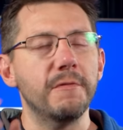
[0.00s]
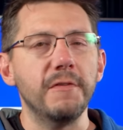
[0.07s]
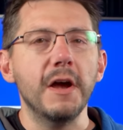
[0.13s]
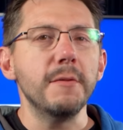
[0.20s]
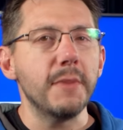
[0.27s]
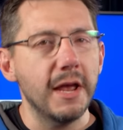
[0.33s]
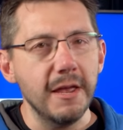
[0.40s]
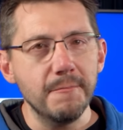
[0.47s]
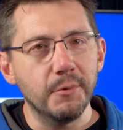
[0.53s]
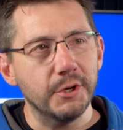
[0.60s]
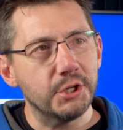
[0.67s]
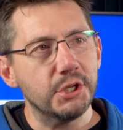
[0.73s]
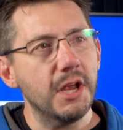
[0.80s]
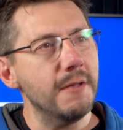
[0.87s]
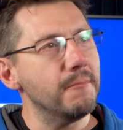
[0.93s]
refine my
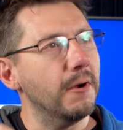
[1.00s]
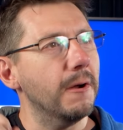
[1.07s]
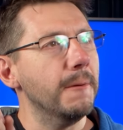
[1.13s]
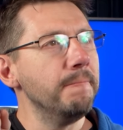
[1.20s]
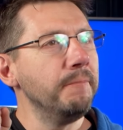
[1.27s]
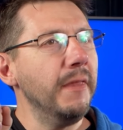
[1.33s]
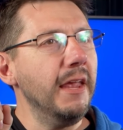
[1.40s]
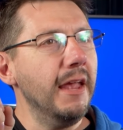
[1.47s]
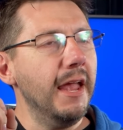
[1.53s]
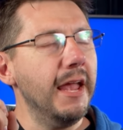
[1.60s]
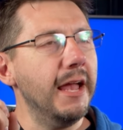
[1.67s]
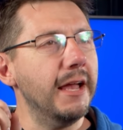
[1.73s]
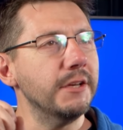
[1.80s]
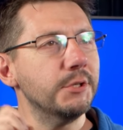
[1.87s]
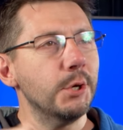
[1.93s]
input shaper
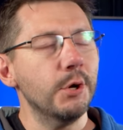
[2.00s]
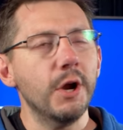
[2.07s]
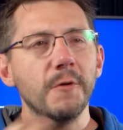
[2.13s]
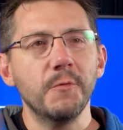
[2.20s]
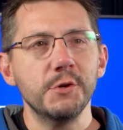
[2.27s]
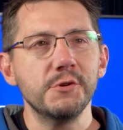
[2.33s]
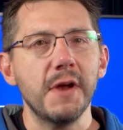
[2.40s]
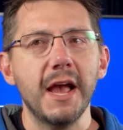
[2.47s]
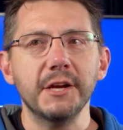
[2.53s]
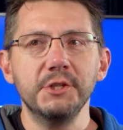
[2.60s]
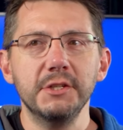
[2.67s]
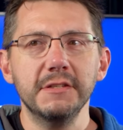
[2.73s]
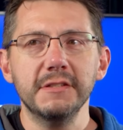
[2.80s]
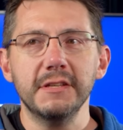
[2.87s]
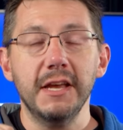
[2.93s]
and turn off
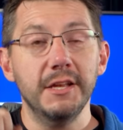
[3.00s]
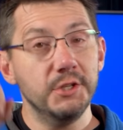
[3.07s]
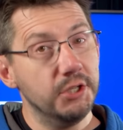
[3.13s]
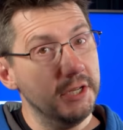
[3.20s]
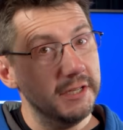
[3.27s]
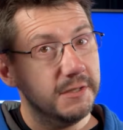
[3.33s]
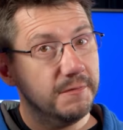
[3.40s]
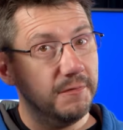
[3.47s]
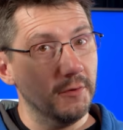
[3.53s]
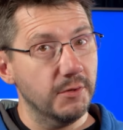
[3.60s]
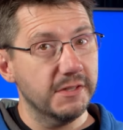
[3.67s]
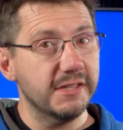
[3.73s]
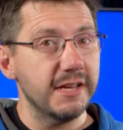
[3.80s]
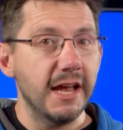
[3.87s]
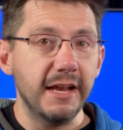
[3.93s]
retractions and just
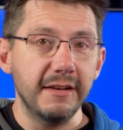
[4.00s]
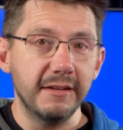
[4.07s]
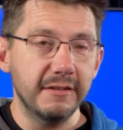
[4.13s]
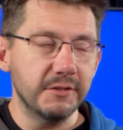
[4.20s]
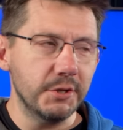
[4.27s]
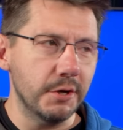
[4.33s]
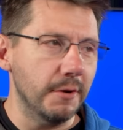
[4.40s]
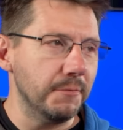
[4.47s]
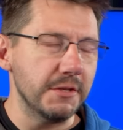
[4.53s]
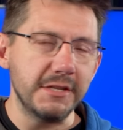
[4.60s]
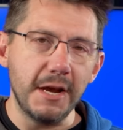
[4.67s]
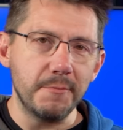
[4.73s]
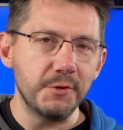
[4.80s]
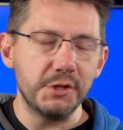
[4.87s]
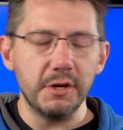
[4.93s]
full send and turn up the
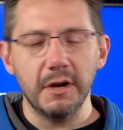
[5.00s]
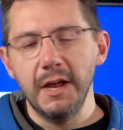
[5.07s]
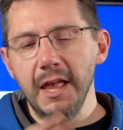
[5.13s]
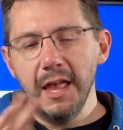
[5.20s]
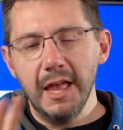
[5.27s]
temperature,